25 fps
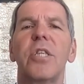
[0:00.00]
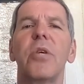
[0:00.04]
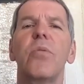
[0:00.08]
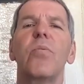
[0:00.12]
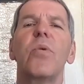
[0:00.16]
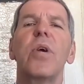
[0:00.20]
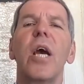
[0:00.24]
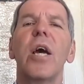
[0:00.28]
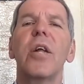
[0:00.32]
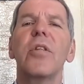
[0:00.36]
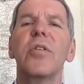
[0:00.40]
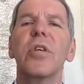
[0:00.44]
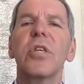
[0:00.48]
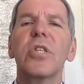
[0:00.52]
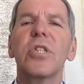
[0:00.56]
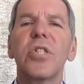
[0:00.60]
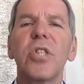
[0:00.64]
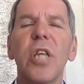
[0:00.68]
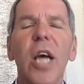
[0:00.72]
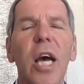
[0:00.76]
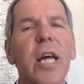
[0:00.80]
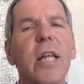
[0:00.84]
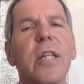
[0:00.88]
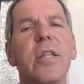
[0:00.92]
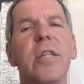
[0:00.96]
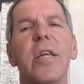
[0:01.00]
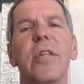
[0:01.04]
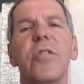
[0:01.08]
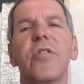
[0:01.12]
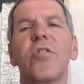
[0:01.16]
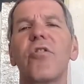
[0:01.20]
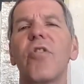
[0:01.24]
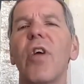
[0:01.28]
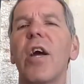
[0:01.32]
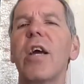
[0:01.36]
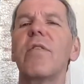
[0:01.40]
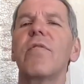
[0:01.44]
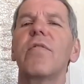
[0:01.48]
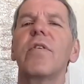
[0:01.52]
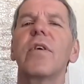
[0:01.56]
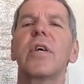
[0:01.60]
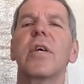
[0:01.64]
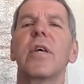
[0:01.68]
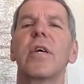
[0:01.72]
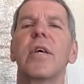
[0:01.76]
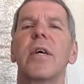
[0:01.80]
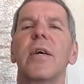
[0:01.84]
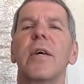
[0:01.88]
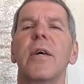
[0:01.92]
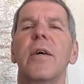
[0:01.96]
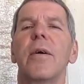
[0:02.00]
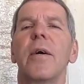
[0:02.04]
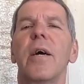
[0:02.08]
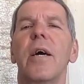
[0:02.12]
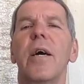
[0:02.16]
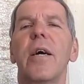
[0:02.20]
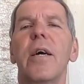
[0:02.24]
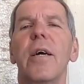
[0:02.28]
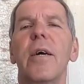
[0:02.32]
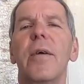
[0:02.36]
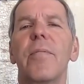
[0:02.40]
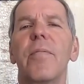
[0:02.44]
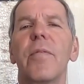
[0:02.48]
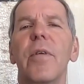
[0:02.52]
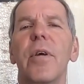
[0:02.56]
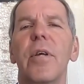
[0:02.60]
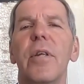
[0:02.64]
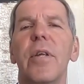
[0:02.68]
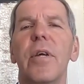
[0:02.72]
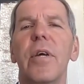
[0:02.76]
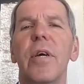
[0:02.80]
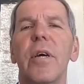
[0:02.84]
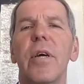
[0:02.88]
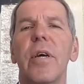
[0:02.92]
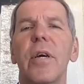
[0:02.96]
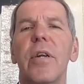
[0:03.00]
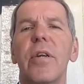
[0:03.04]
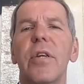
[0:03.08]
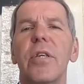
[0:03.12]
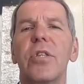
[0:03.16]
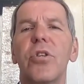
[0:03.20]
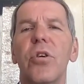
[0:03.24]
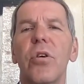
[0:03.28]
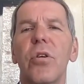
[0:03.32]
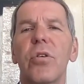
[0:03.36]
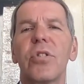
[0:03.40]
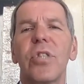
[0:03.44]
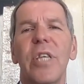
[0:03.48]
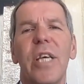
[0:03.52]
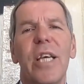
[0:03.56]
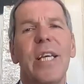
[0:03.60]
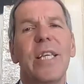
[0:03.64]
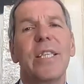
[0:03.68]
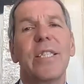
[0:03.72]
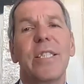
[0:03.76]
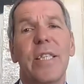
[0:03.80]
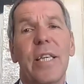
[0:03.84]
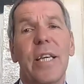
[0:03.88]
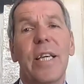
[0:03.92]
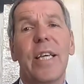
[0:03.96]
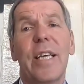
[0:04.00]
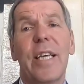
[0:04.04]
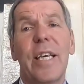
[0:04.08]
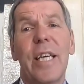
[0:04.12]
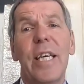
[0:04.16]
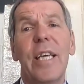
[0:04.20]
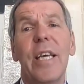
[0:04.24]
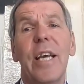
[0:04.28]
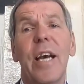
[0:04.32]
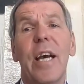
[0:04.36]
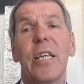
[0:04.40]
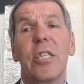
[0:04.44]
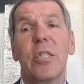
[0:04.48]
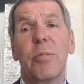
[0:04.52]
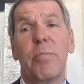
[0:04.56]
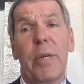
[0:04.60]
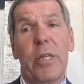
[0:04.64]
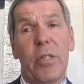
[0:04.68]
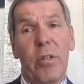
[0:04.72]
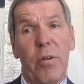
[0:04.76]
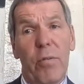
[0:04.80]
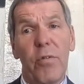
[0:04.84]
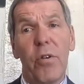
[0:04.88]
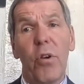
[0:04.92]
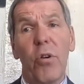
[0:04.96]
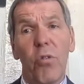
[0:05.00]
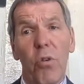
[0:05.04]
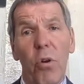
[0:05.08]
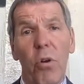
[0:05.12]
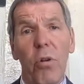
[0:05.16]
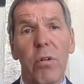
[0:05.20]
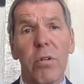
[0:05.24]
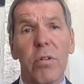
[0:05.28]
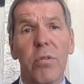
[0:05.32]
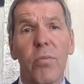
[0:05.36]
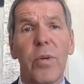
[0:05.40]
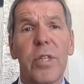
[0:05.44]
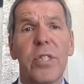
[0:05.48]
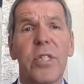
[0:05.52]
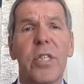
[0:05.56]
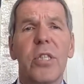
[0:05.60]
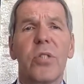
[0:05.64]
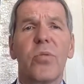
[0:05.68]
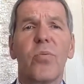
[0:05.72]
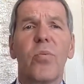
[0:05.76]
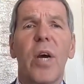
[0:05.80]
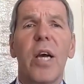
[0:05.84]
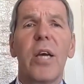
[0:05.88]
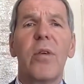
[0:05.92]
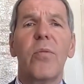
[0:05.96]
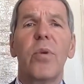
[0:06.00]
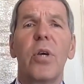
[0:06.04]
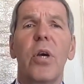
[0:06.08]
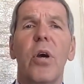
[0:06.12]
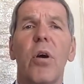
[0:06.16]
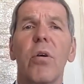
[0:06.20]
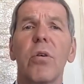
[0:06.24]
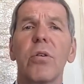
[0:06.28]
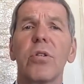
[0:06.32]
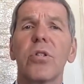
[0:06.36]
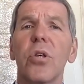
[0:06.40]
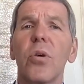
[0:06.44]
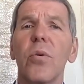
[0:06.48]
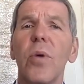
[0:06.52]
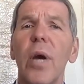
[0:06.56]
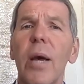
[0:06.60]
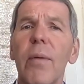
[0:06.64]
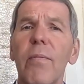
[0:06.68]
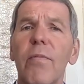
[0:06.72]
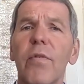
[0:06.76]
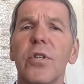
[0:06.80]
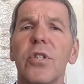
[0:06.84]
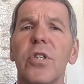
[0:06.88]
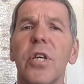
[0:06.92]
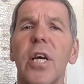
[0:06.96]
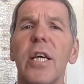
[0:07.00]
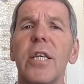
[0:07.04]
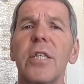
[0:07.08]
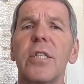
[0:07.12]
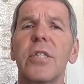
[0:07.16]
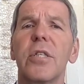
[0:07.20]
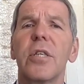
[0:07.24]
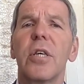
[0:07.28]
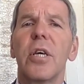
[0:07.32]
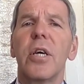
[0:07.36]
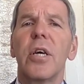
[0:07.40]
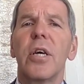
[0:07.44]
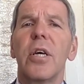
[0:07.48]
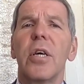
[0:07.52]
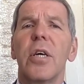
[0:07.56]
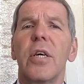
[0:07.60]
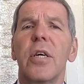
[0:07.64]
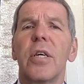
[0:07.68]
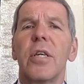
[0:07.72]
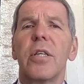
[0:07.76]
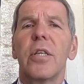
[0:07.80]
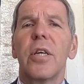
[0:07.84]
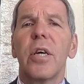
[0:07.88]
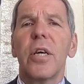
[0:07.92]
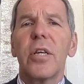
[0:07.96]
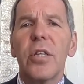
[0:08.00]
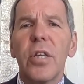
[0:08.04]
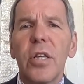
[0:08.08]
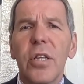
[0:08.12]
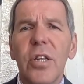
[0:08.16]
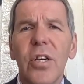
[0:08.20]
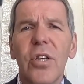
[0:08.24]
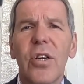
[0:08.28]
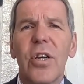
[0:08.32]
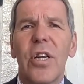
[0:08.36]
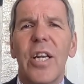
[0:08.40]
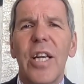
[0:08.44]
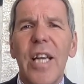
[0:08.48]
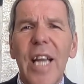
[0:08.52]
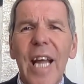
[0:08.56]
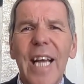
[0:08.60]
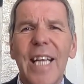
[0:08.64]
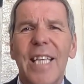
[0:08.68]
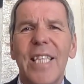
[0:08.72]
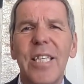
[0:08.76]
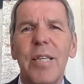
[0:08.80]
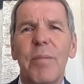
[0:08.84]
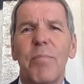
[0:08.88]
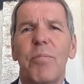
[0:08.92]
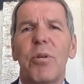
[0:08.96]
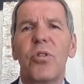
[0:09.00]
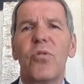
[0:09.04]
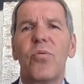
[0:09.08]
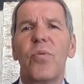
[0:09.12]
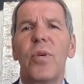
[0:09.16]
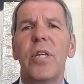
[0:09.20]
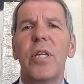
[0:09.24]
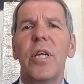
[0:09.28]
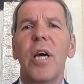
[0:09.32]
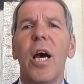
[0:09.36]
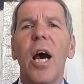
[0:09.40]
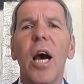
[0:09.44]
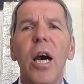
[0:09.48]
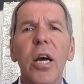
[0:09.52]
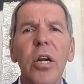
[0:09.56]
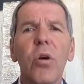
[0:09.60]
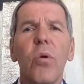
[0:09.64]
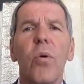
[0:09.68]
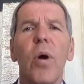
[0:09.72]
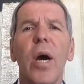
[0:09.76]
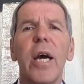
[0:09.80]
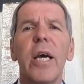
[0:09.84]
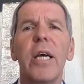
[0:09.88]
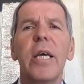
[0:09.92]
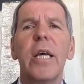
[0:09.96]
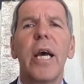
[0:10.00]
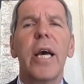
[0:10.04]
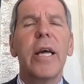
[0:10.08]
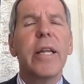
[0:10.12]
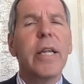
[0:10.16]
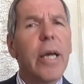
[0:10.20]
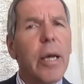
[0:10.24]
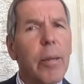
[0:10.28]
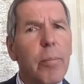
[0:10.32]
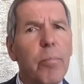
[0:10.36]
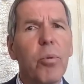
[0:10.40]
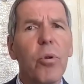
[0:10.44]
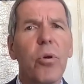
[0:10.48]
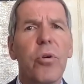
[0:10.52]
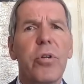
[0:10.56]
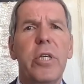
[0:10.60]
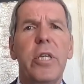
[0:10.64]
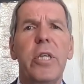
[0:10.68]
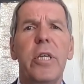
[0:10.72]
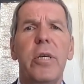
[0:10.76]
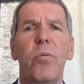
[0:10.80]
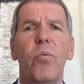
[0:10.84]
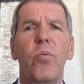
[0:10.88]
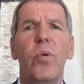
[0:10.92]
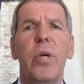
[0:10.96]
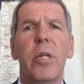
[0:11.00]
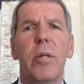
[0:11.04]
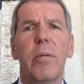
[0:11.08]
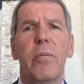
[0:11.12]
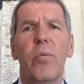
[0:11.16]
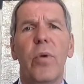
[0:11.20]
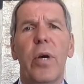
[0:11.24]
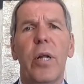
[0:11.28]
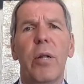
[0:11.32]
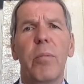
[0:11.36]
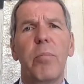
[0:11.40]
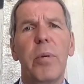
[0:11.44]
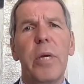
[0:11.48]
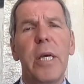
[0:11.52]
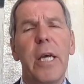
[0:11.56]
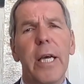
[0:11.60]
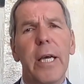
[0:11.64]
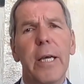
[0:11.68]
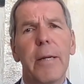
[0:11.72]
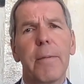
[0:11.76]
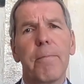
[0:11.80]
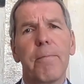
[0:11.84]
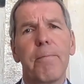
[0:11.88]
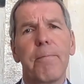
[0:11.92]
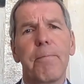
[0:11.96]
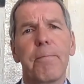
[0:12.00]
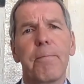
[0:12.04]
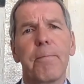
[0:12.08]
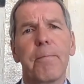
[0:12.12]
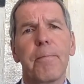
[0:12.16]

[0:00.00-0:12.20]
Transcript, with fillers: See, we understand that driving uh, results is a key aspect of your role, which is why we also emphasize the, the, the connection between ROI and employee well being.